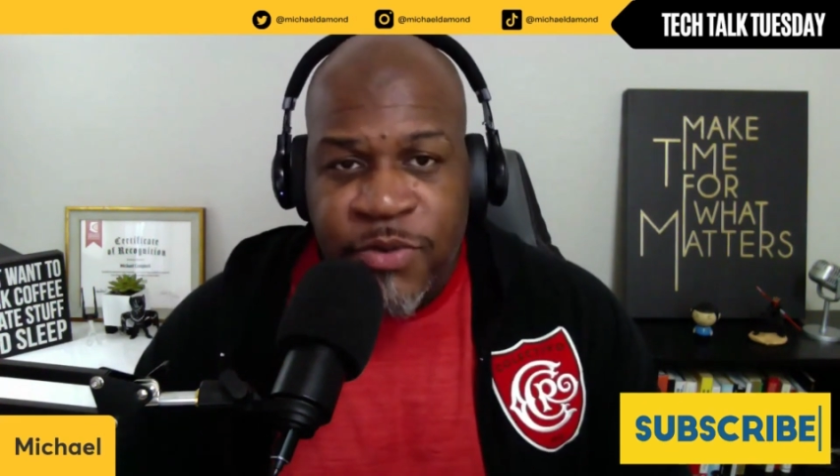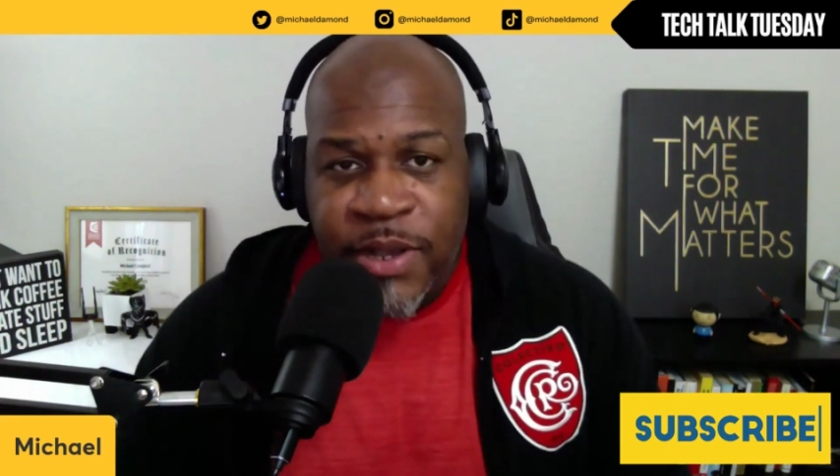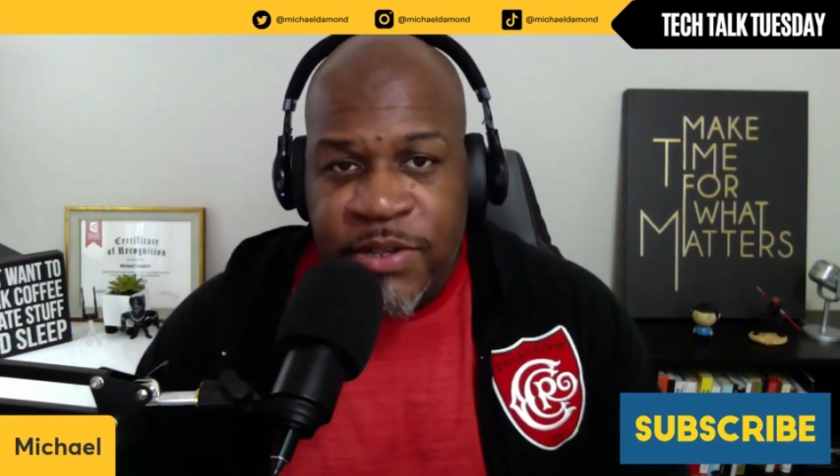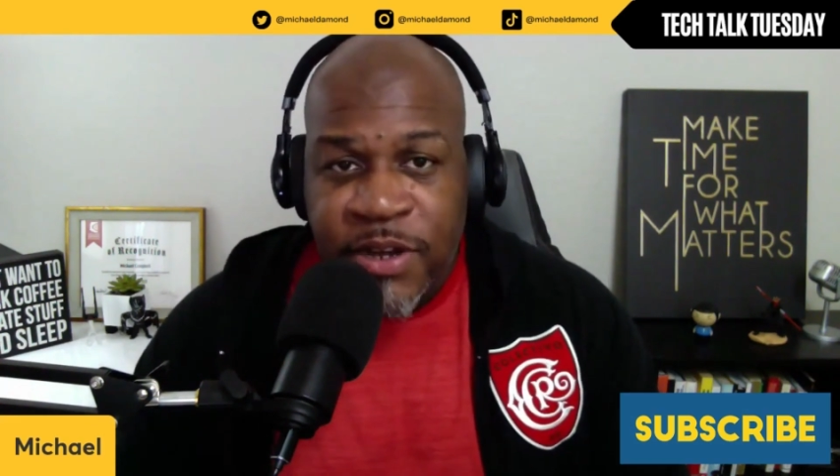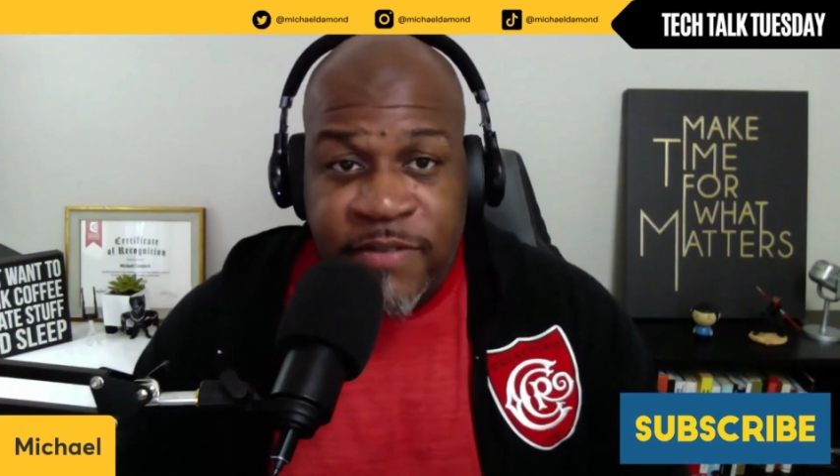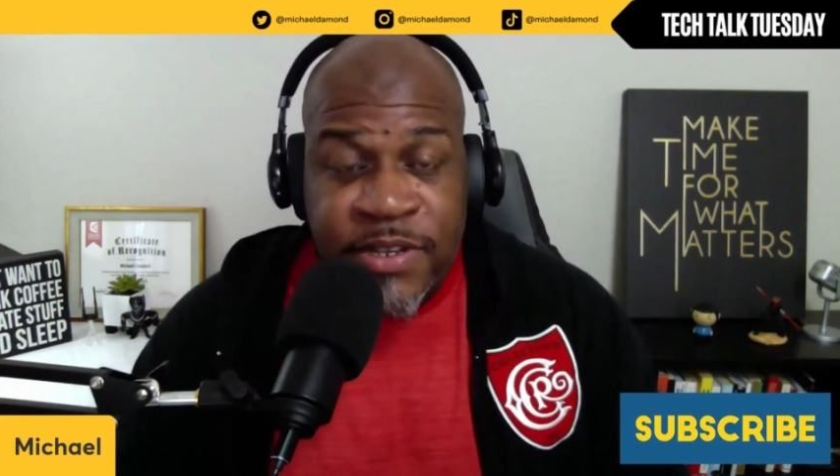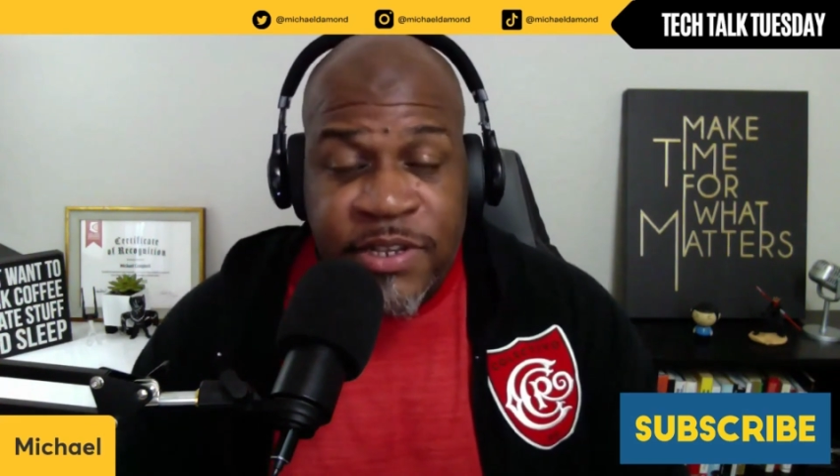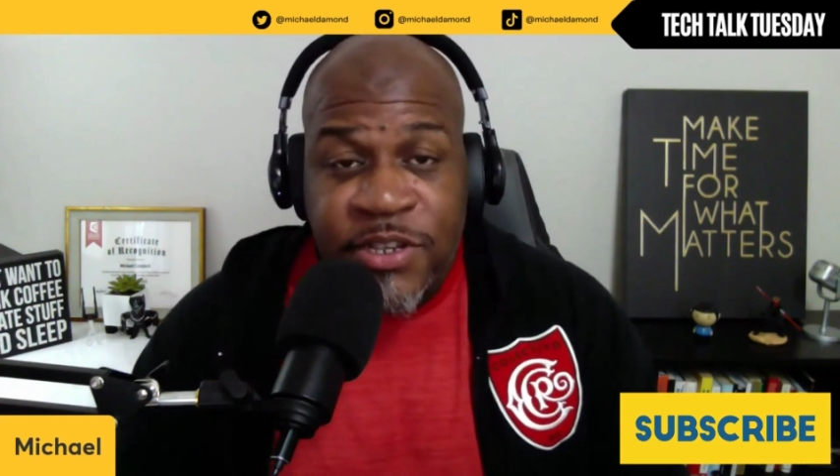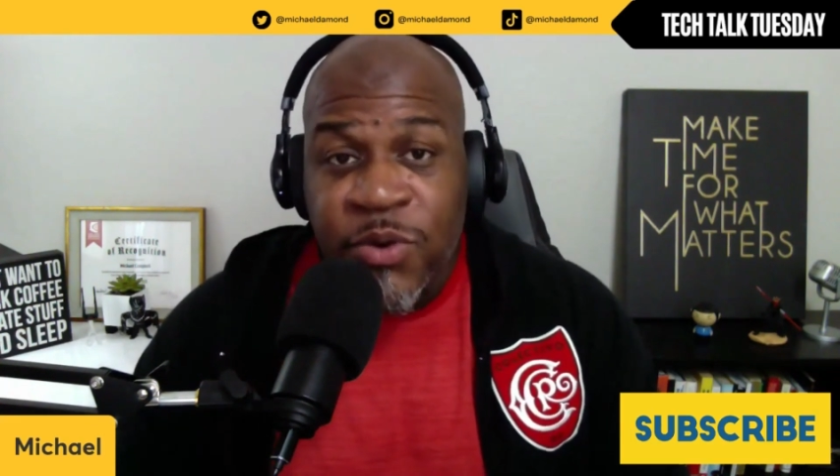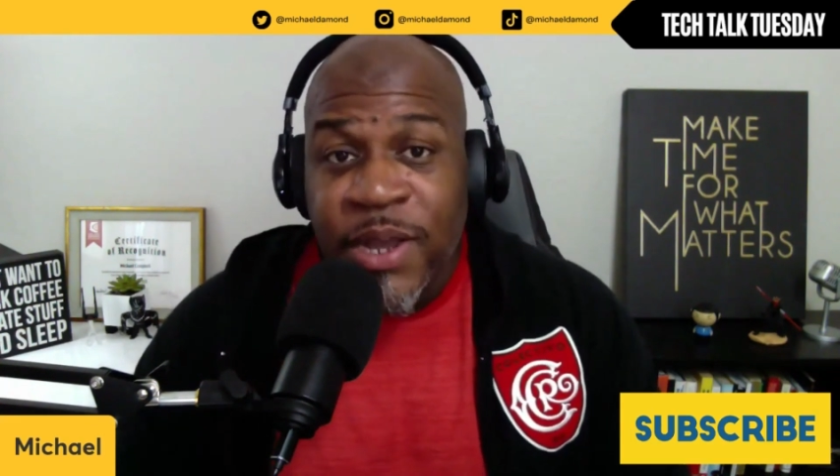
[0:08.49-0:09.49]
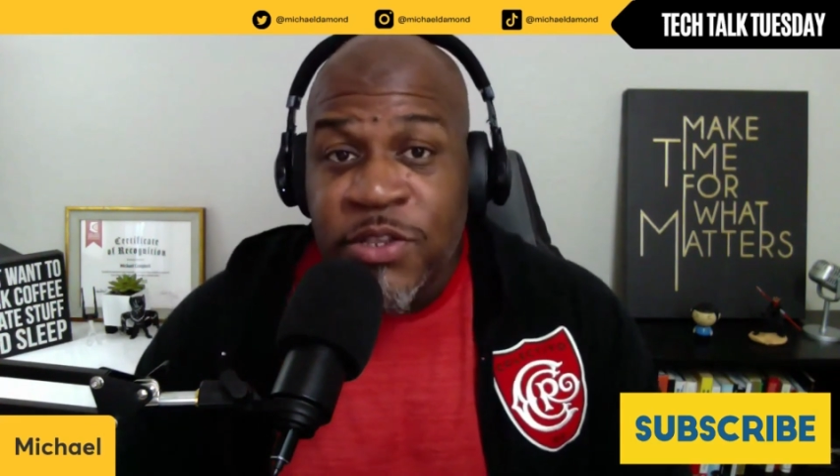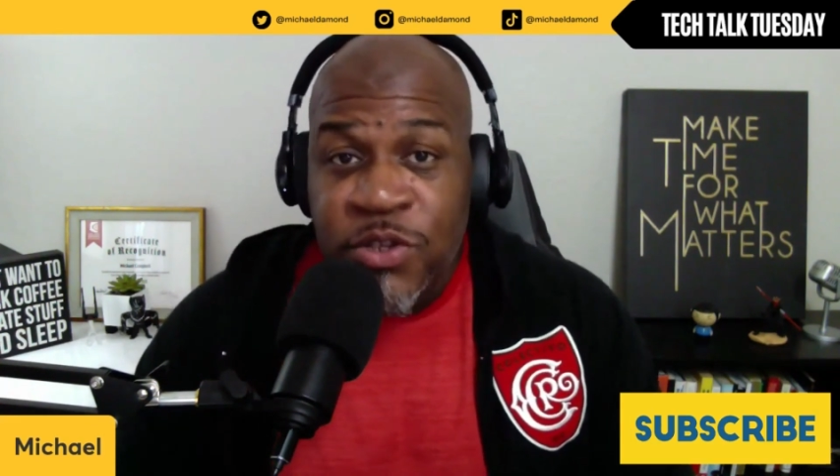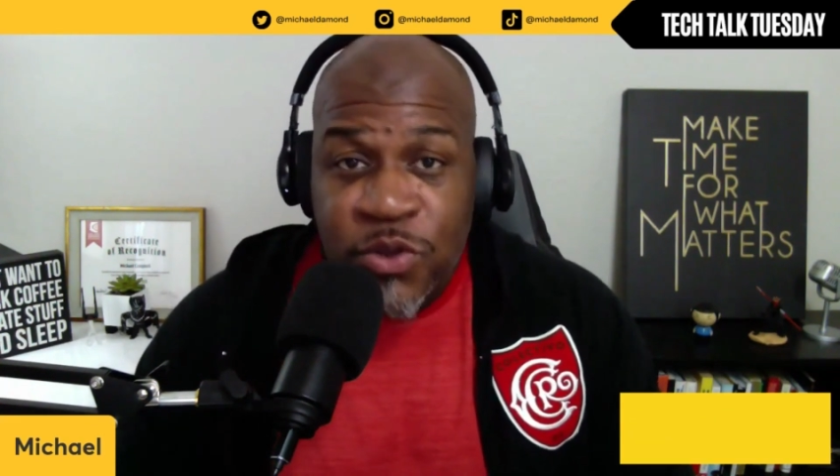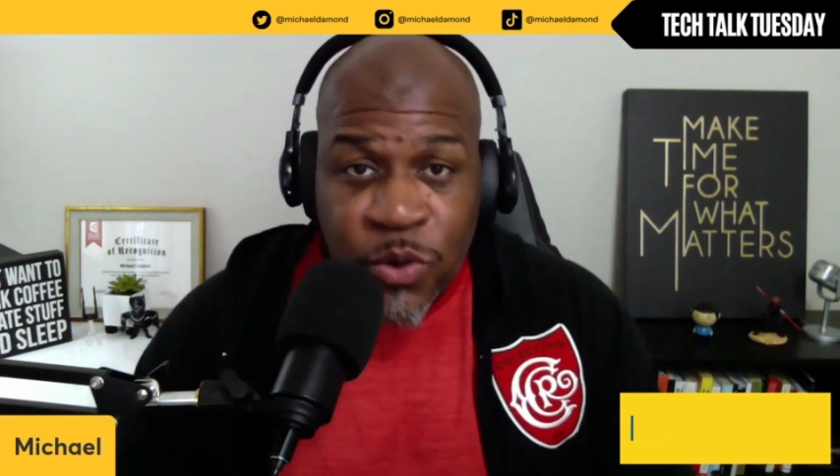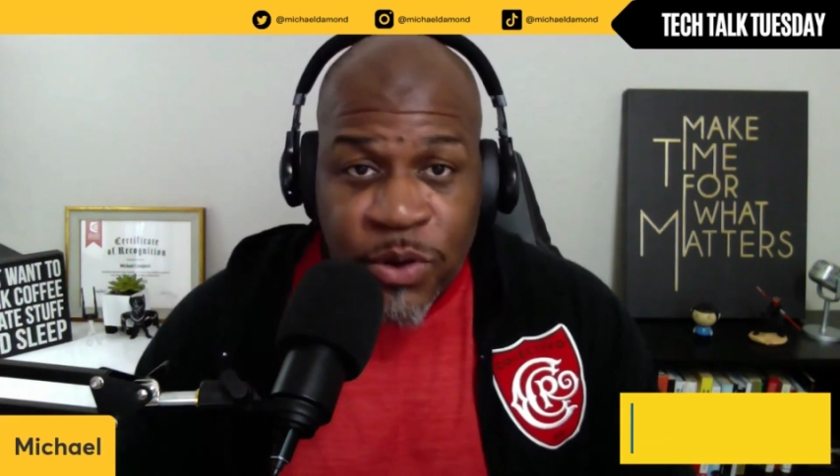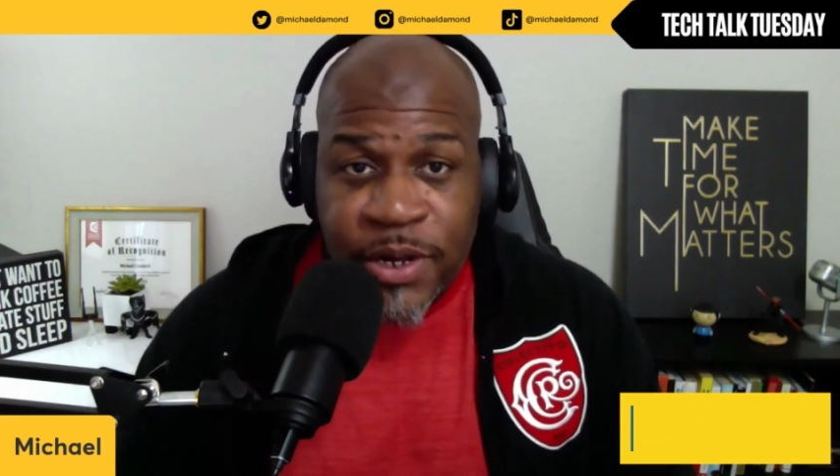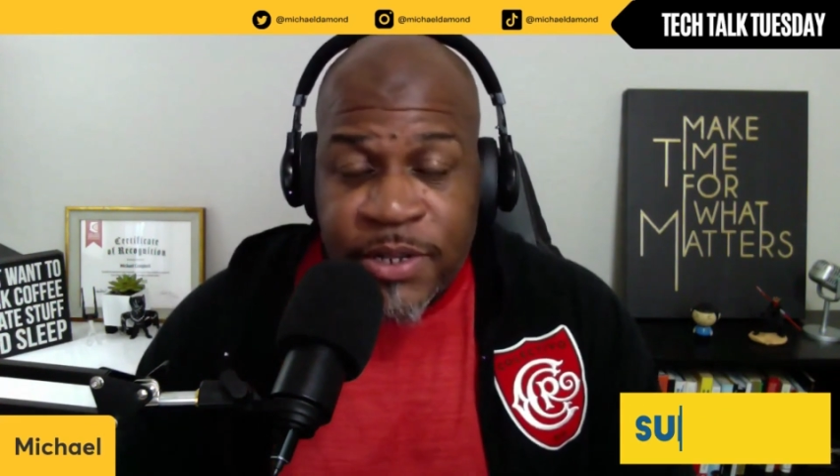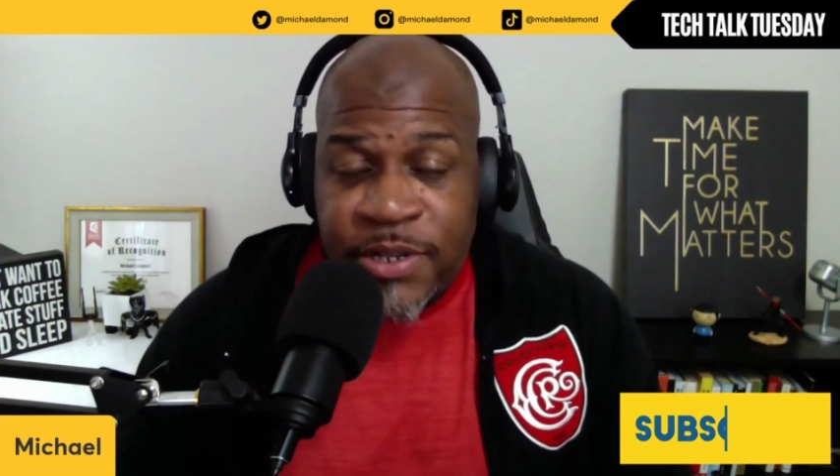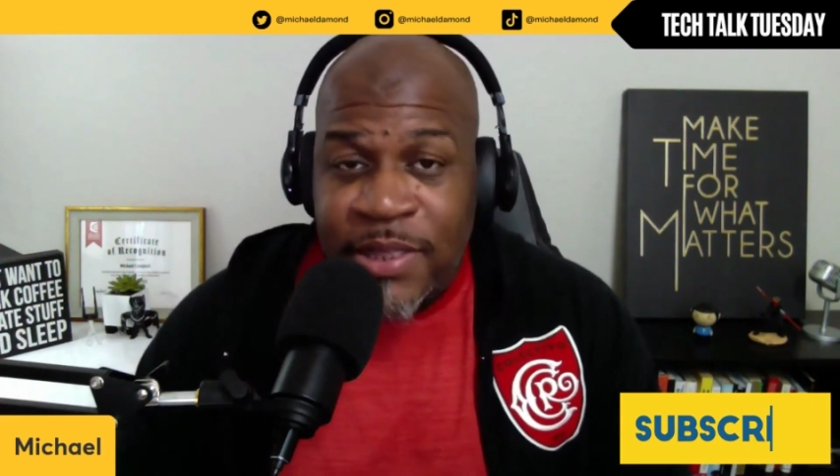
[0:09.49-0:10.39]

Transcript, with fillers: great services, great stories,